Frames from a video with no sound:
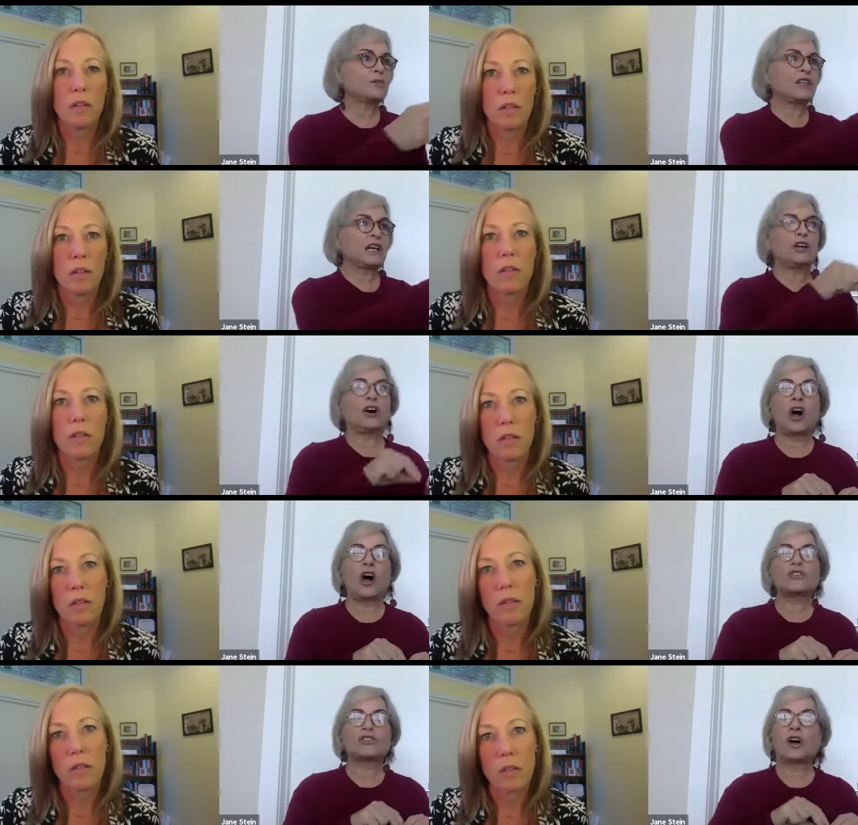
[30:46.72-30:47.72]
Speaker 1: but they could
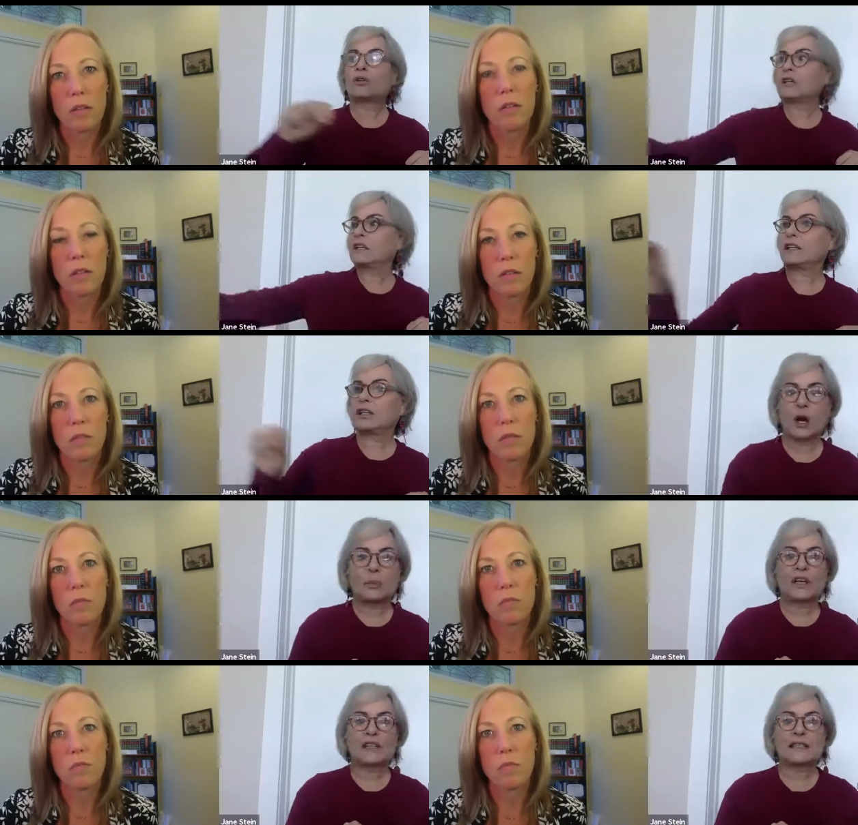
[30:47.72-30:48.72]
also clean
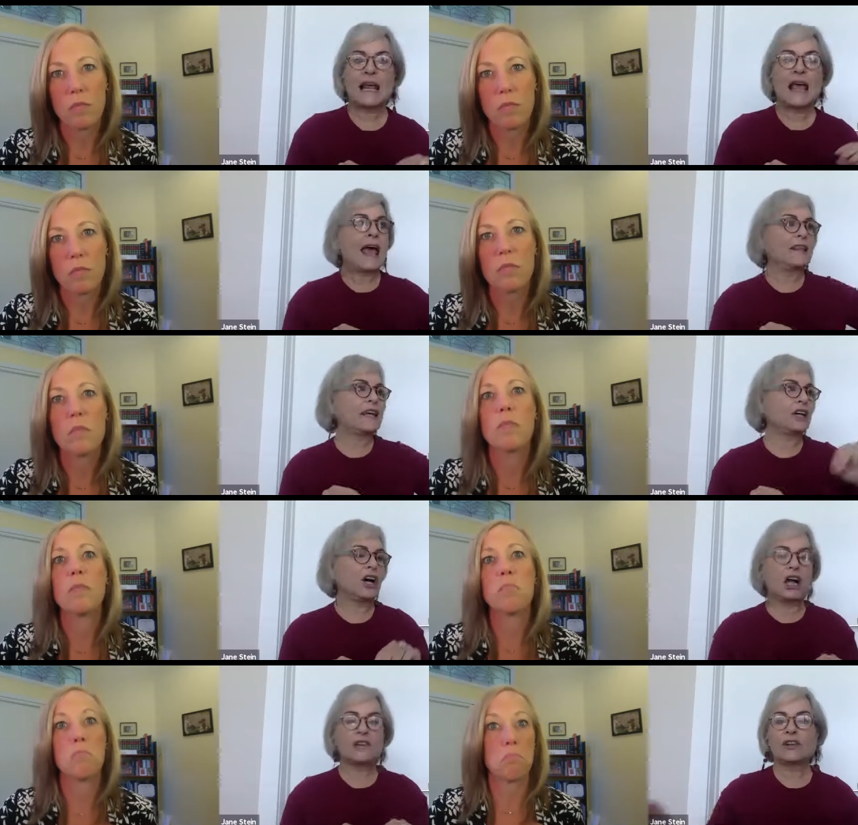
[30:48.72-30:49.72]
carpets. And they could
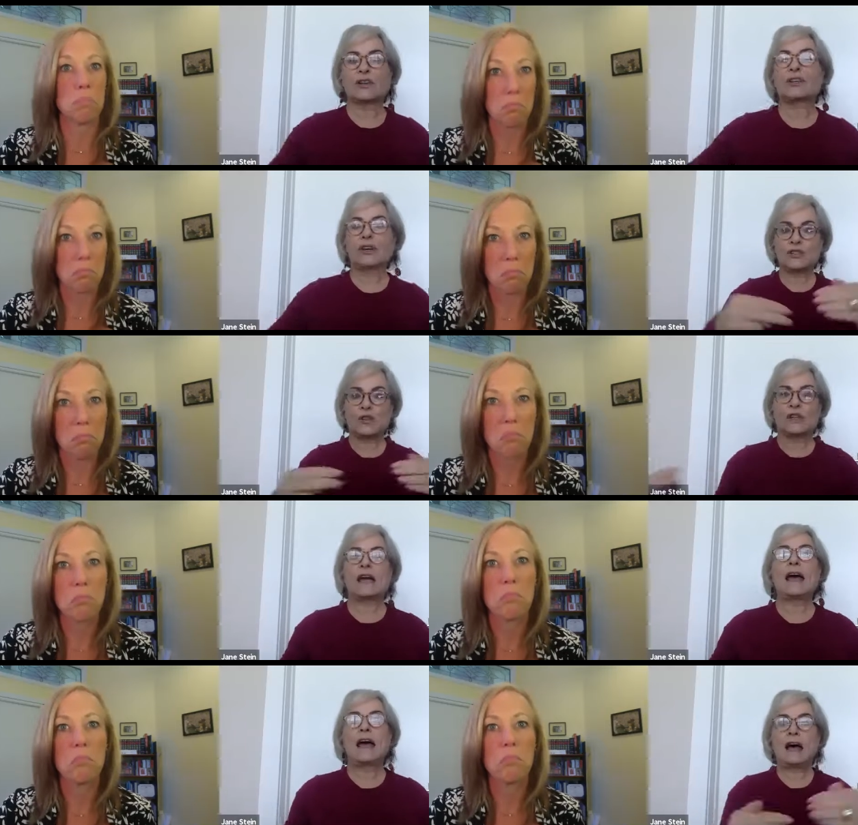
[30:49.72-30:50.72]
also, you know, so
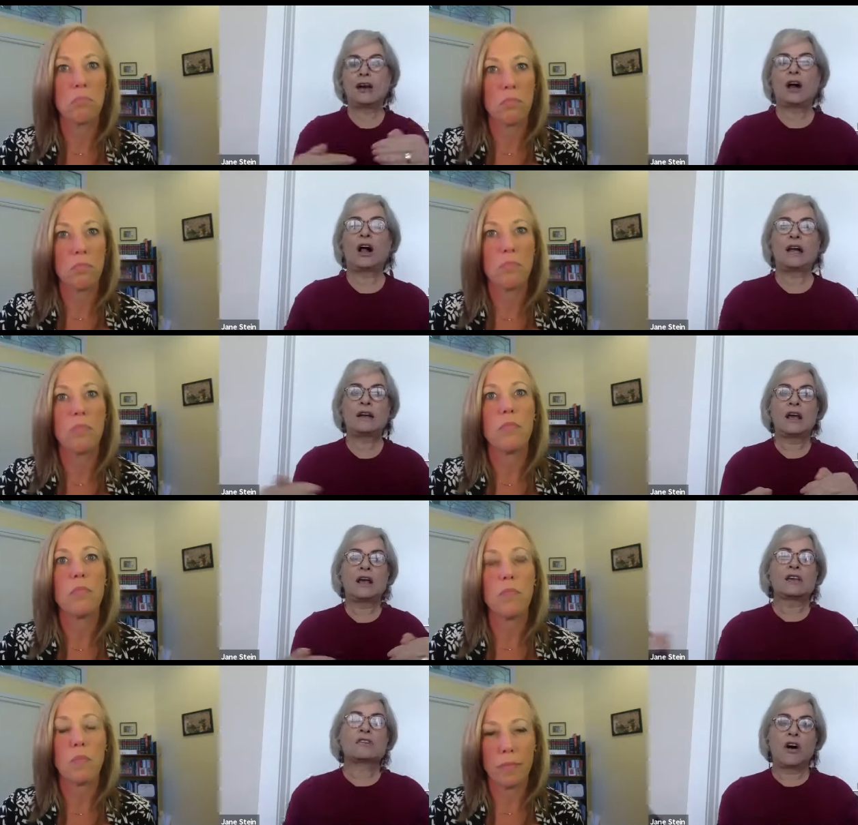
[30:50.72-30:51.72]
they add on
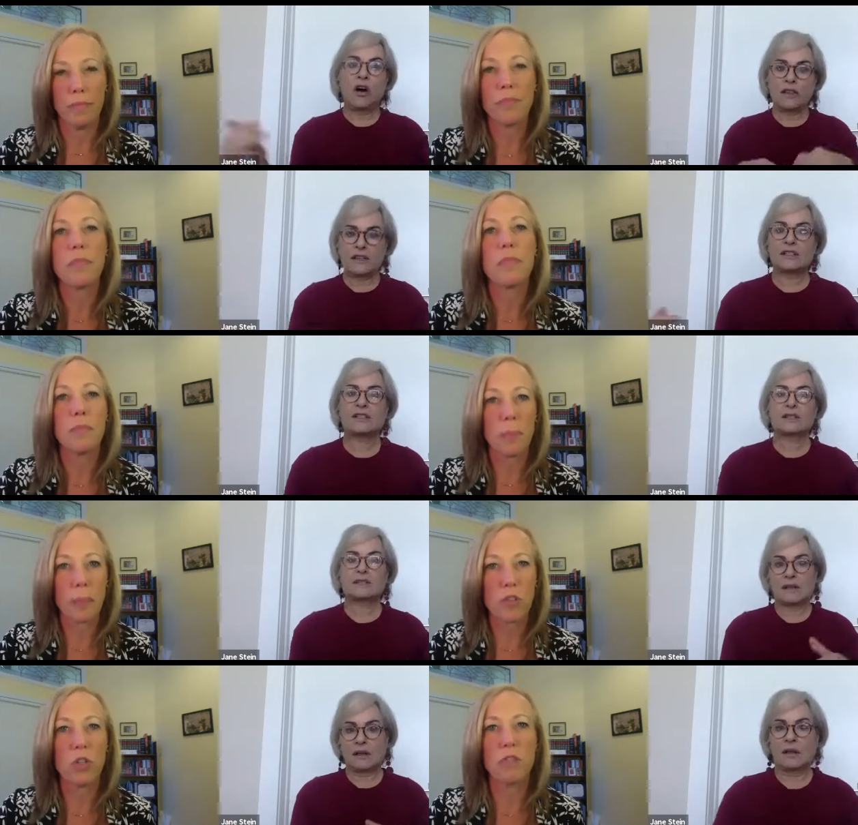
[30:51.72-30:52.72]
all these
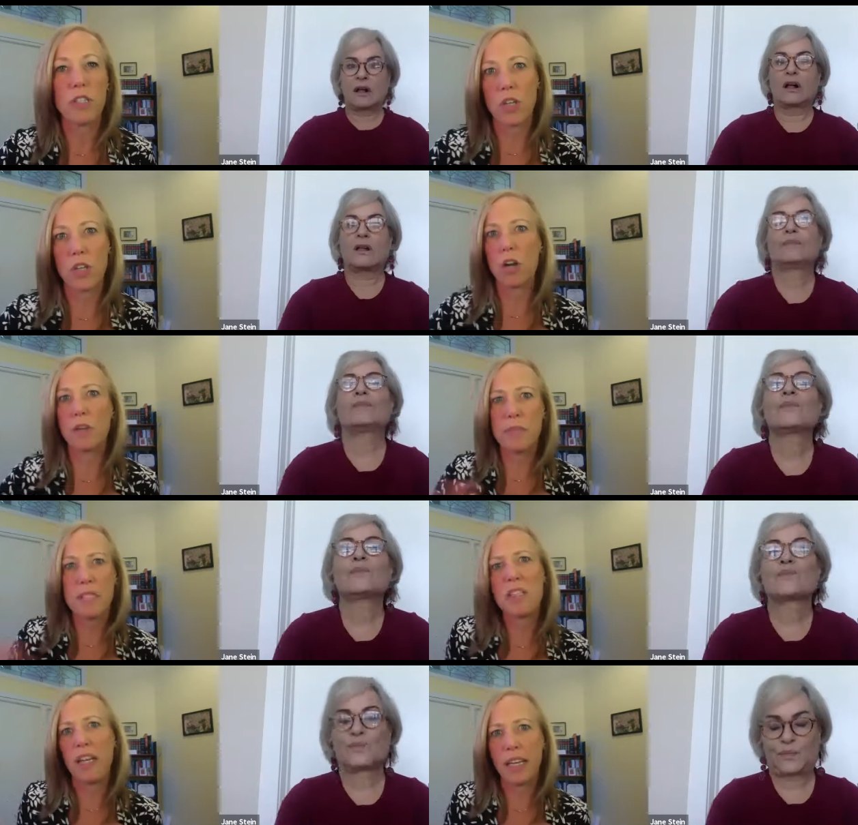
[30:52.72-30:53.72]
Speaker 2: service
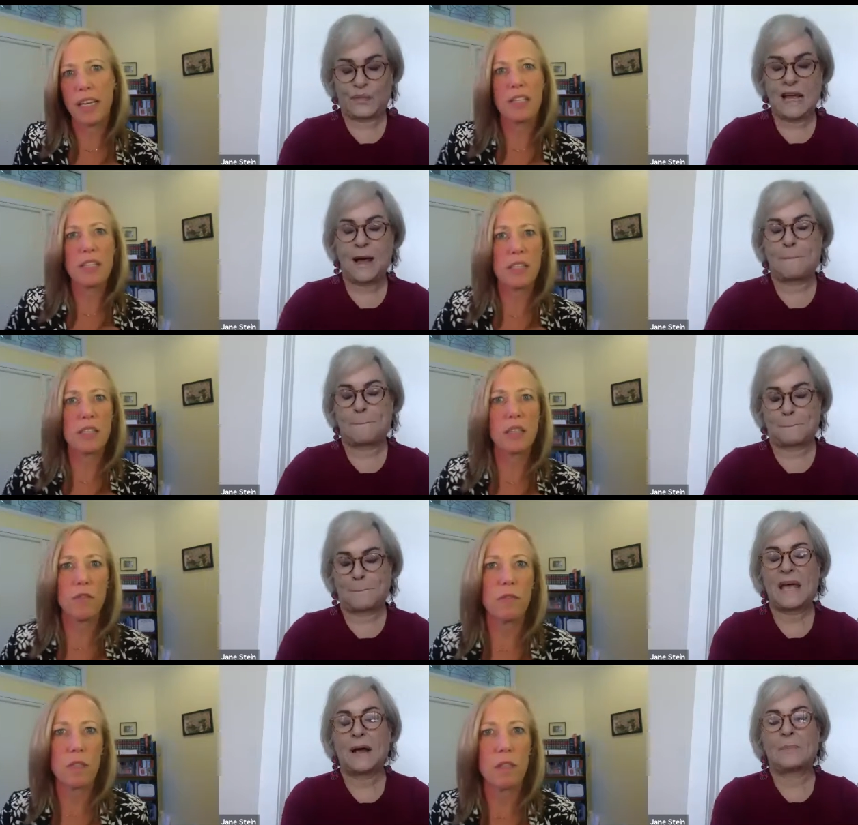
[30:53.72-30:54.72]
arms, I guess.
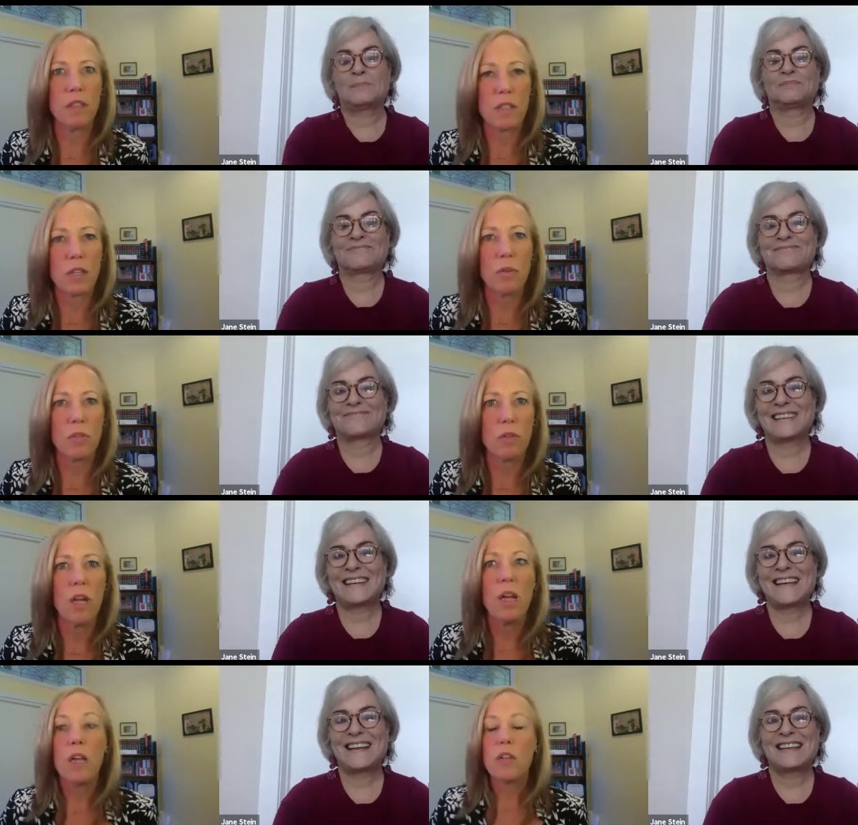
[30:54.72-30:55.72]
yeah. is that what you
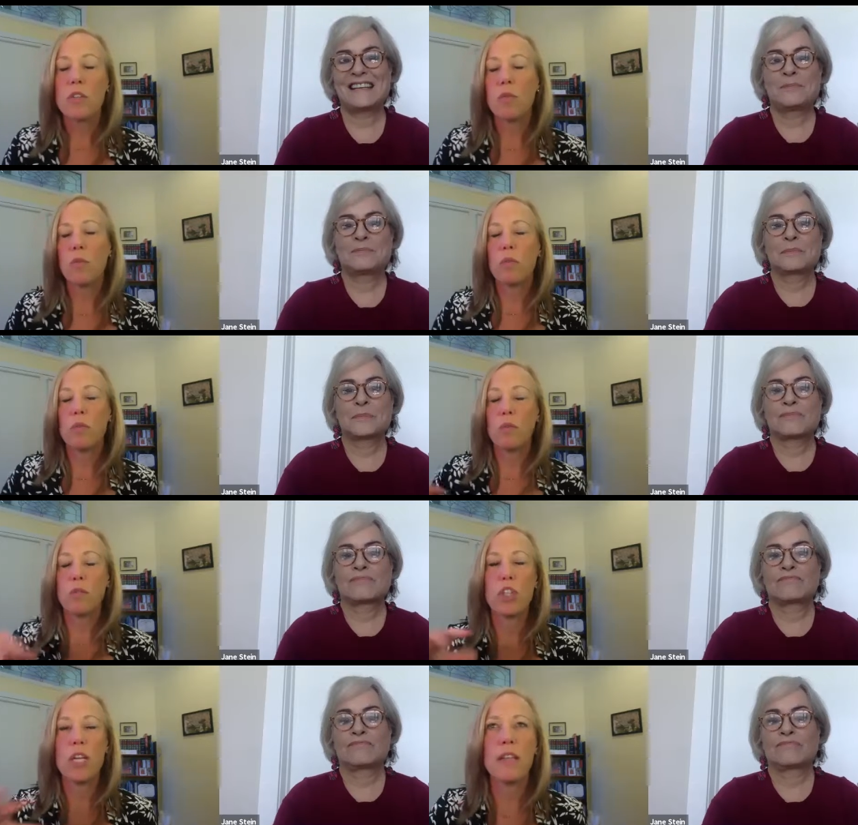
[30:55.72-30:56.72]
So
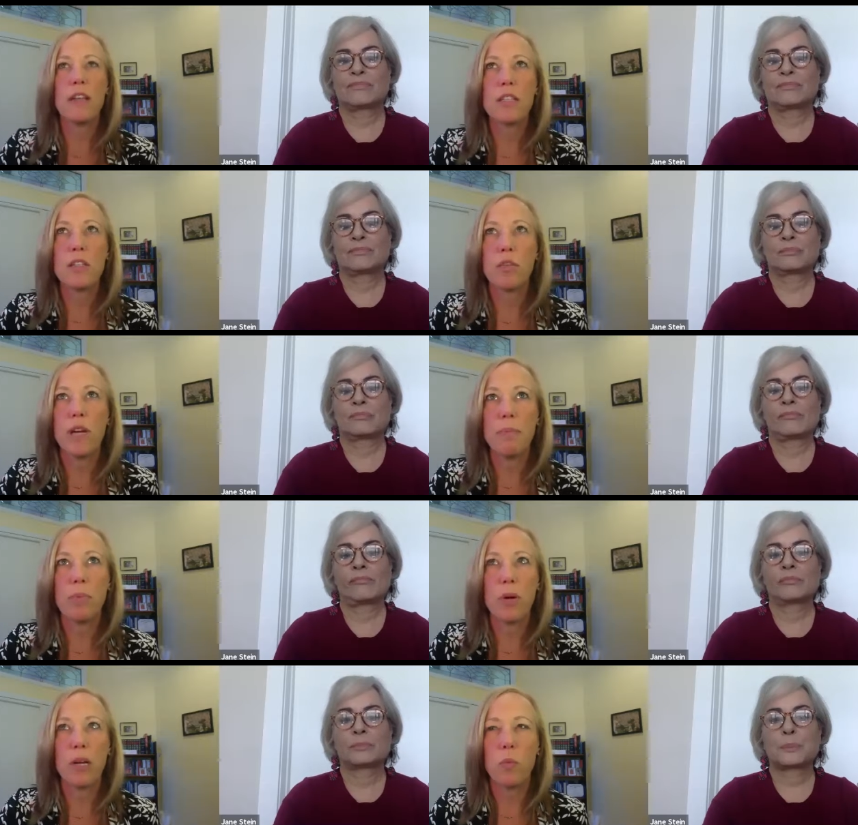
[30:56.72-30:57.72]
Jane, that's a great
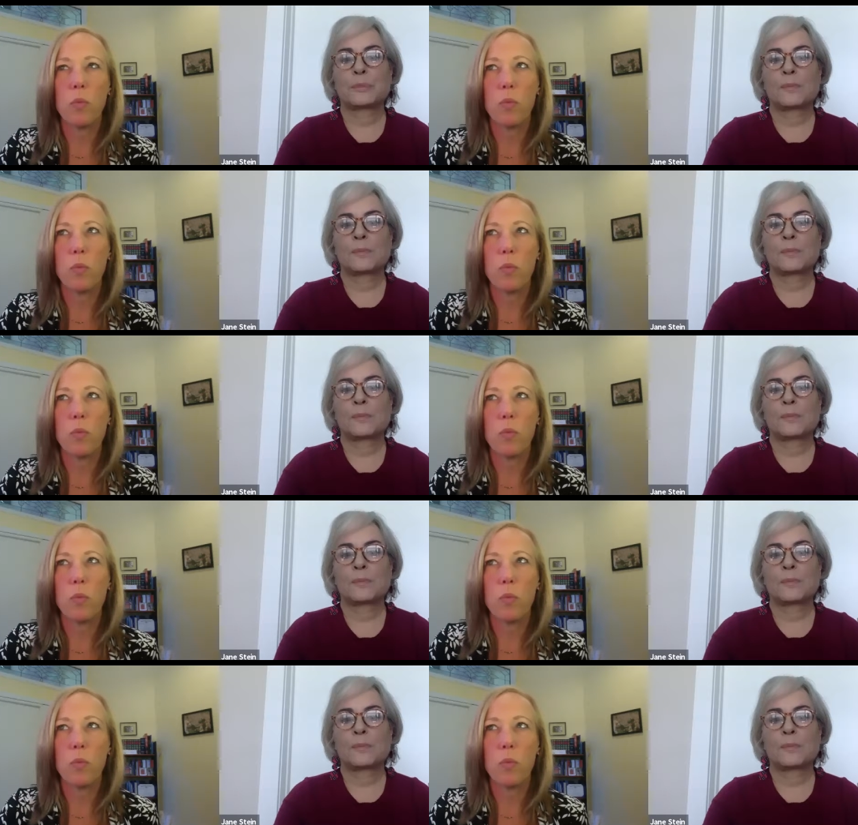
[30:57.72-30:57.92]
point.